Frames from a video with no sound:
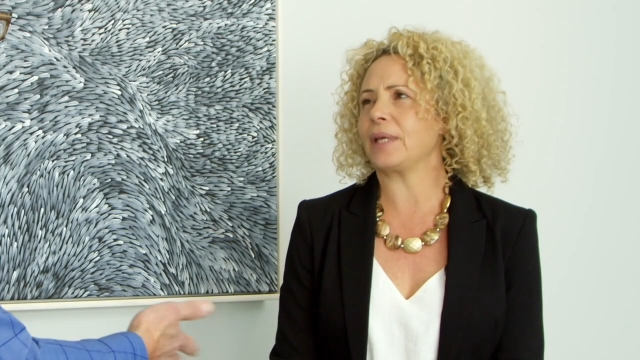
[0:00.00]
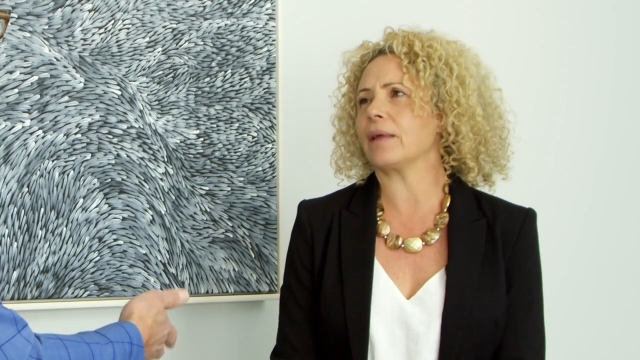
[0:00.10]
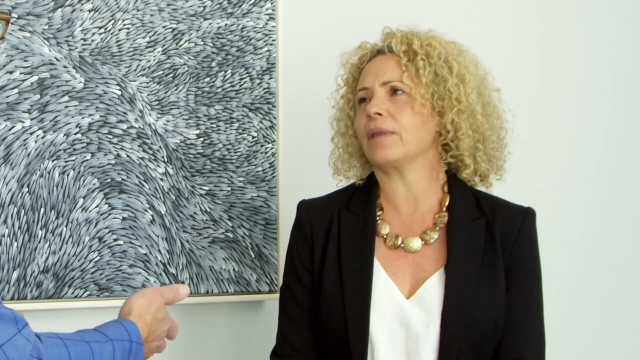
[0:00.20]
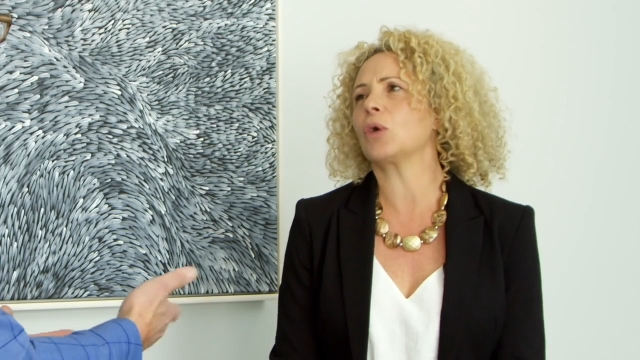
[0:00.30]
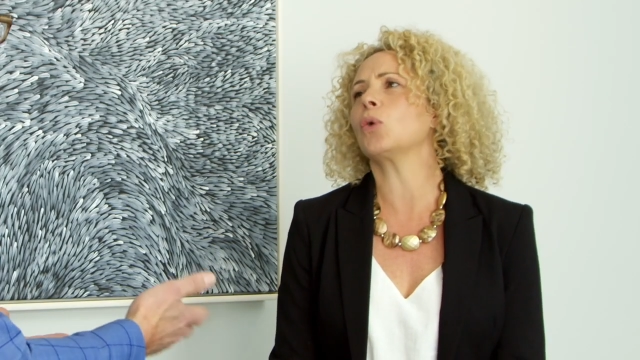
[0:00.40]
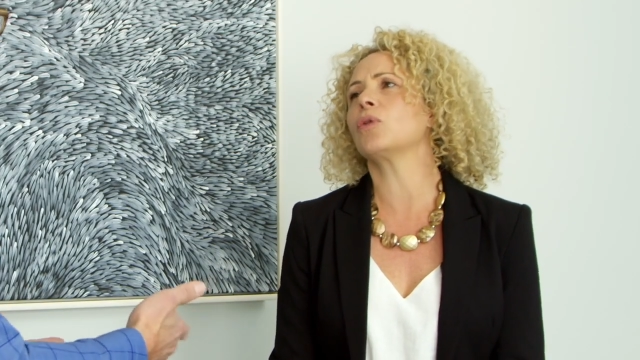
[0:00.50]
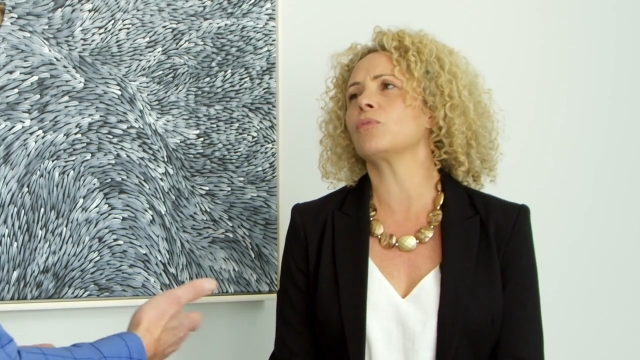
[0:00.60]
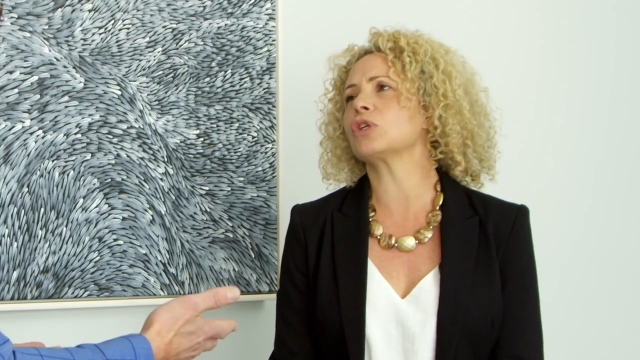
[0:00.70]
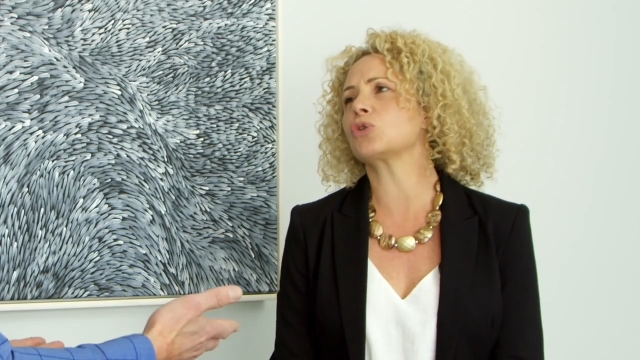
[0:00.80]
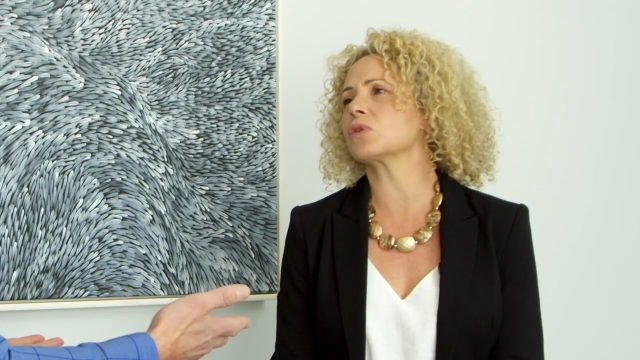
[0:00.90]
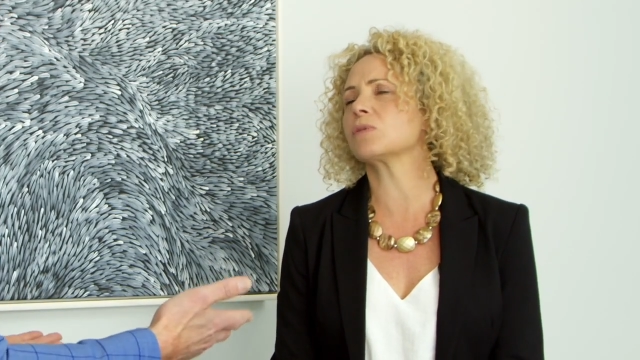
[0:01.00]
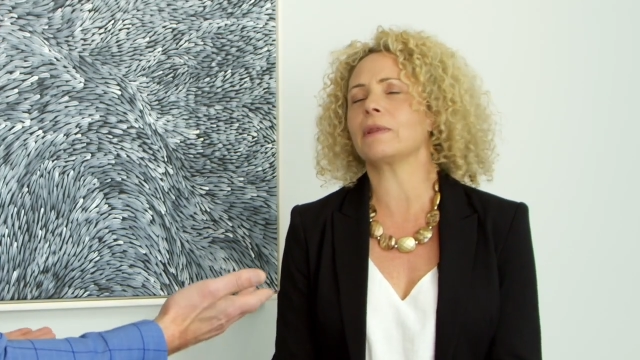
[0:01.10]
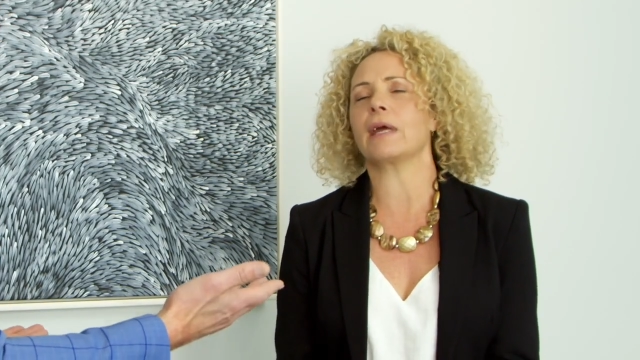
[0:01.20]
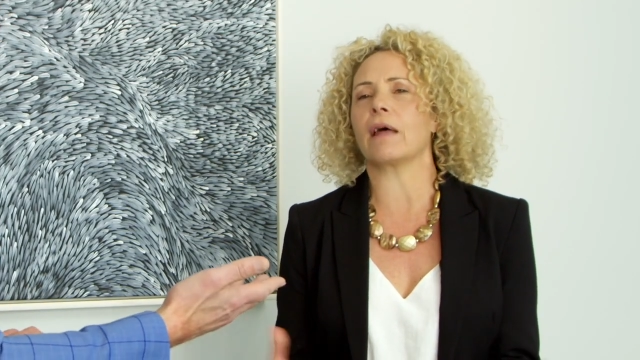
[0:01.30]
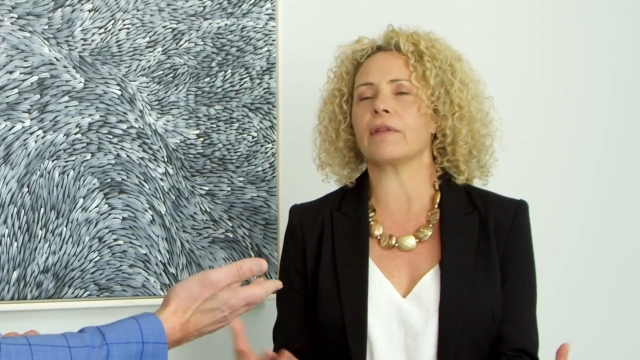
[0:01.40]
Yeah, they call them rituals, but
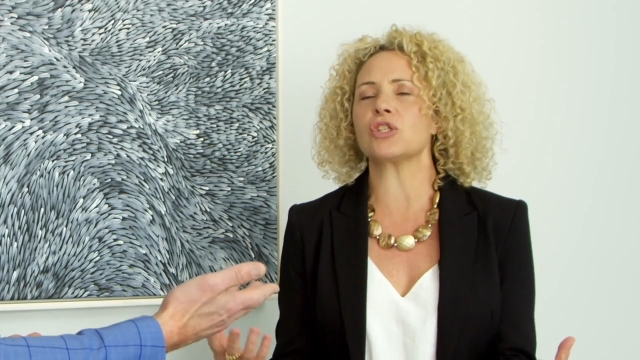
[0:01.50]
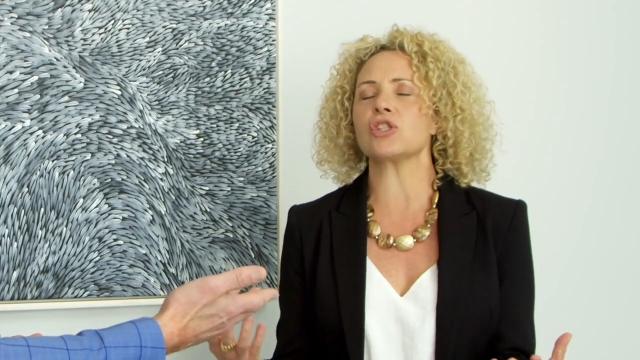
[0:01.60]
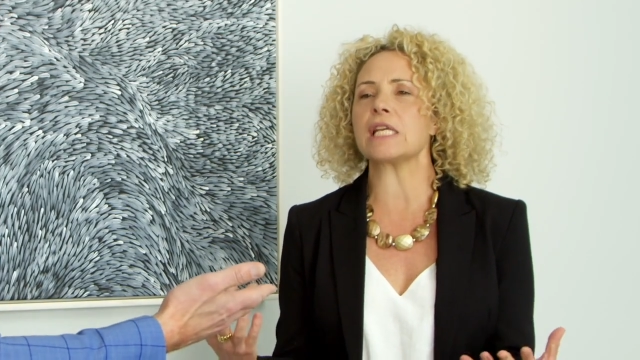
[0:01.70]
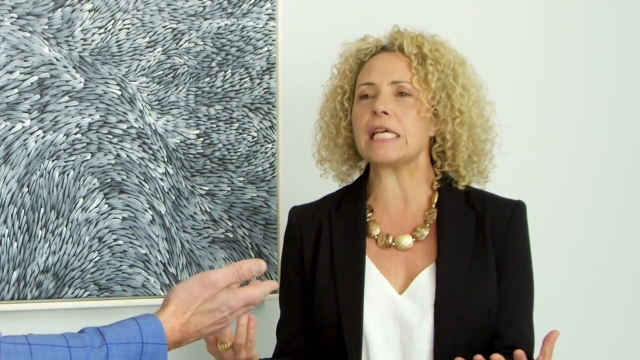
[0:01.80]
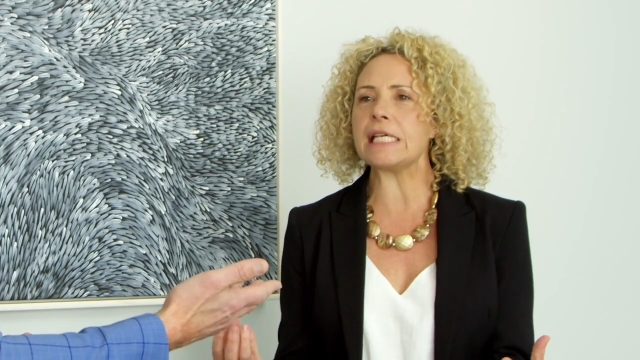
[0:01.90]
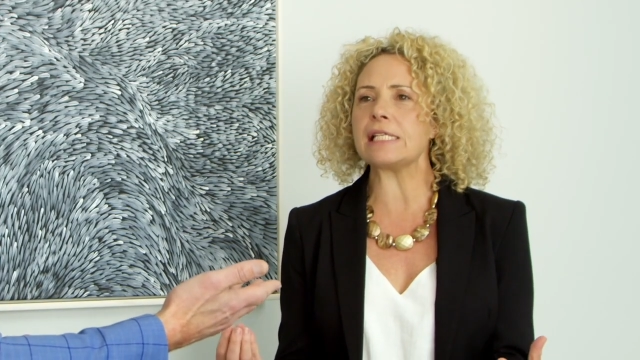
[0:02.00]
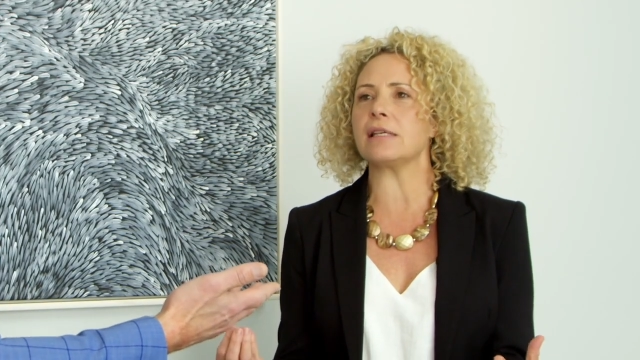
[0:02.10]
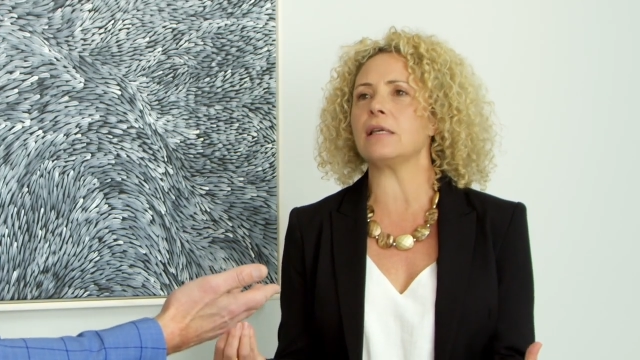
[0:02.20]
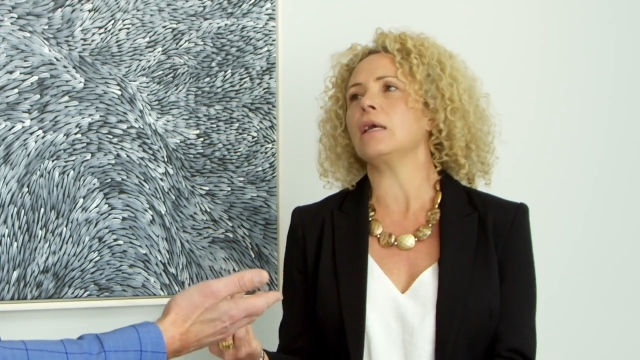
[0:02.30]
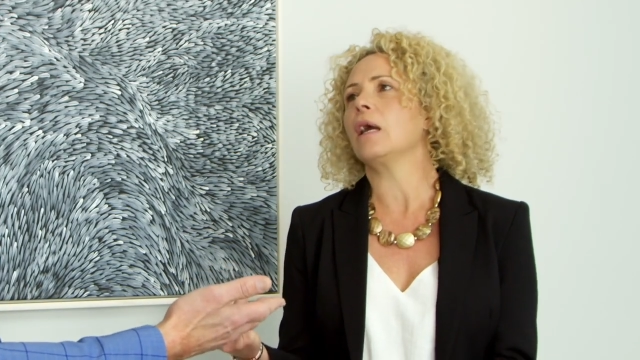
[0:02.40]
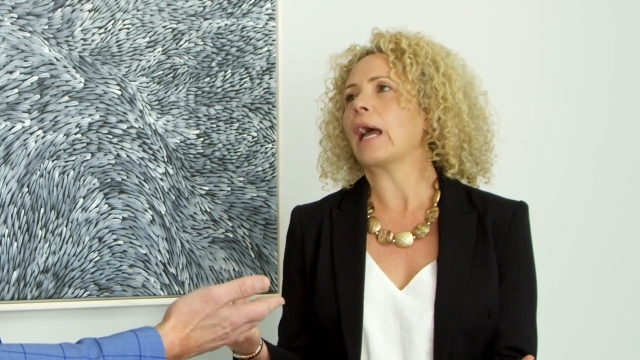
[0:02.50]
they're just easy